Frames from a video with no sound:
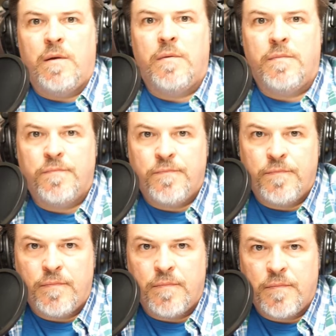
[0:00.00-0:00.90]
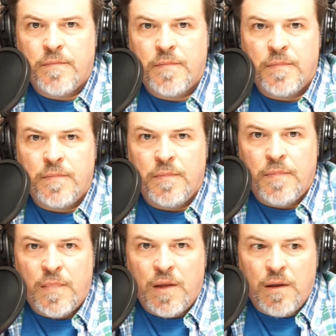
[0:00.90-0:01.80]

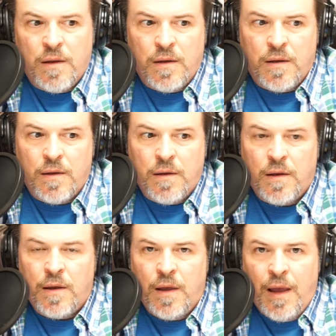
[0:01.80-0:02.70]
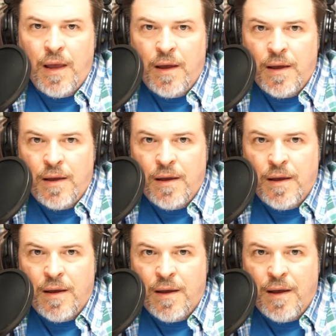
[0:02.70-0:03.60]

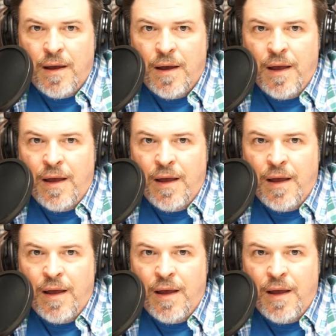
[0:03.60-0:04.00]
(no one is talking)